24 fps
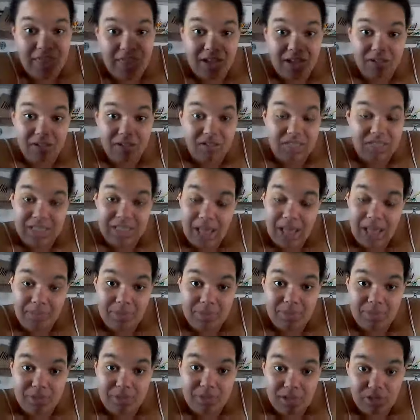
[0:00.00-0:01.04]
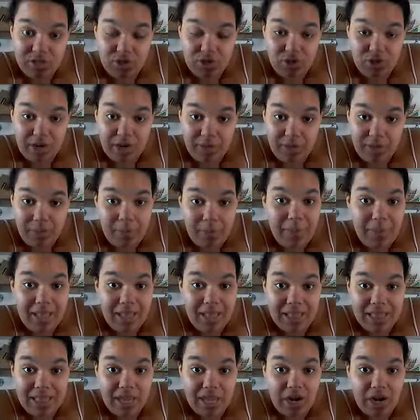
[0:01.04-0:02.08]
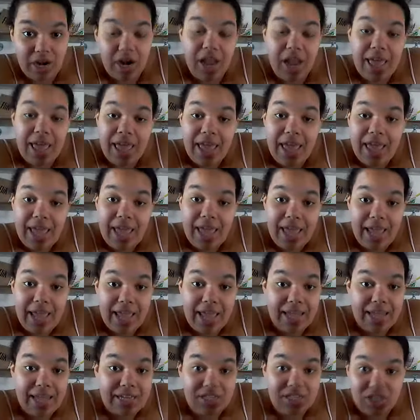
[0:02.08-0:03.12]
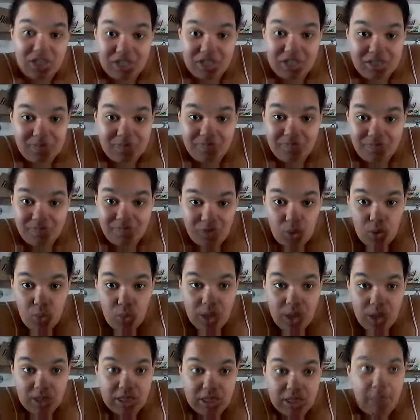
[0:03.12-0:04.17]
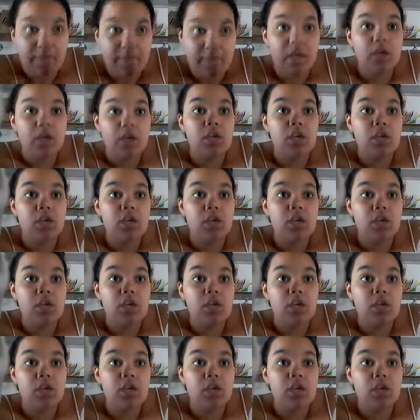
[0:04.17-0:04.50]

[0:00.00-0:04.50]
and then it looks sloppy because you try to put paint there, and it just welled up.